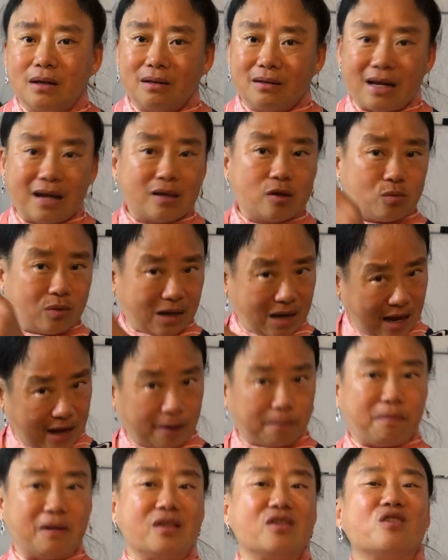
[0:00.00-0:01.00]
That's what
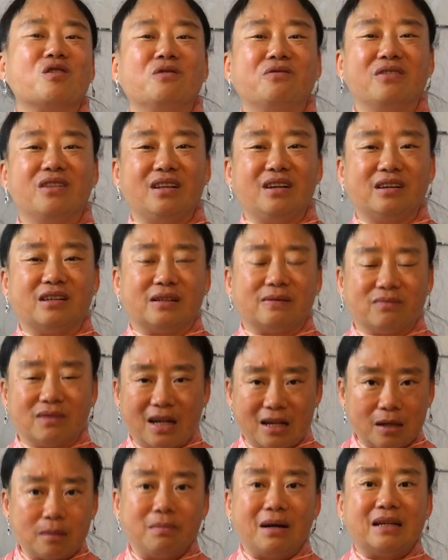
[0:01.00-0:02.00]
happens over there.
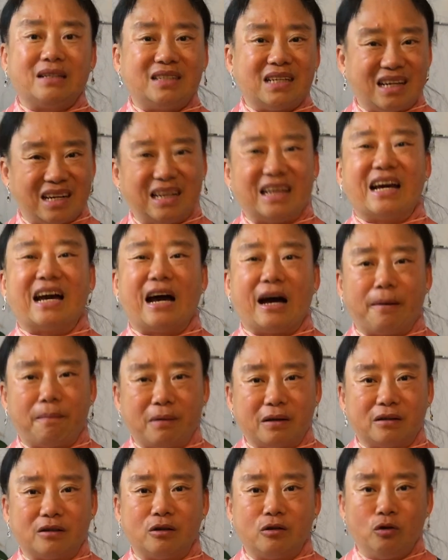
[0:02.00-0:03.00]
That's my daily
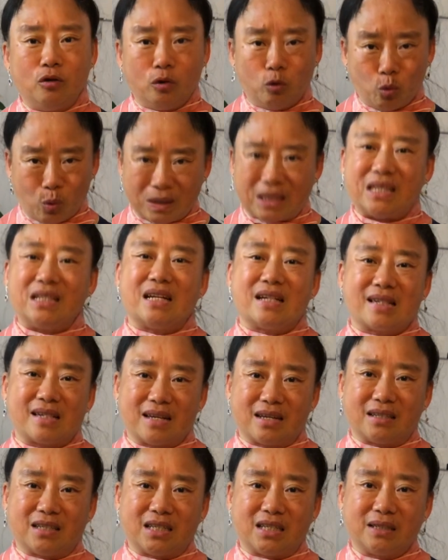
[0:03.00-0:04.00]
habit. You witness
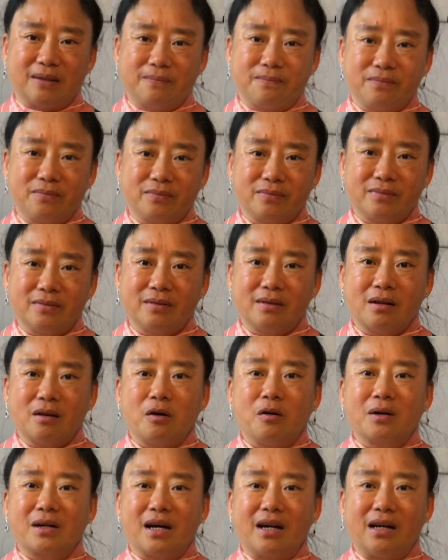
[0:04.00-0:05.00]
it.
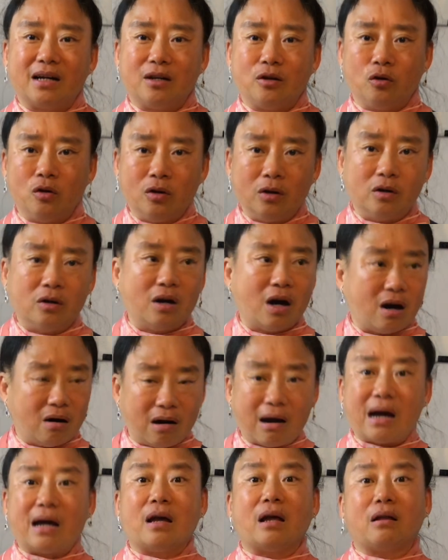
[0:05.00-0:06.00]
Okay? You know how
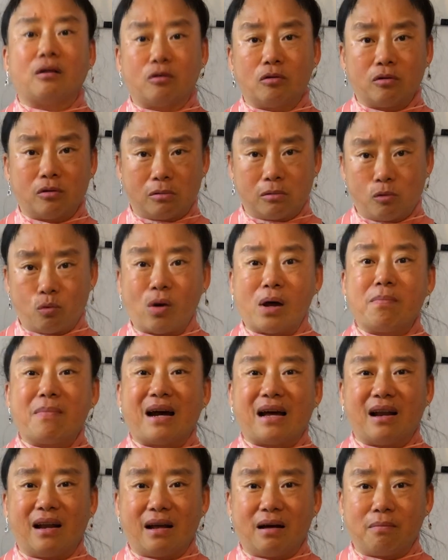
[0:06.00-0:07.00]
I run
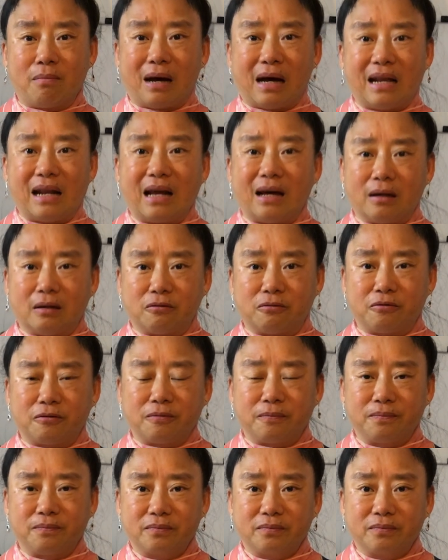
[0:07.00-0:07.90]
my life.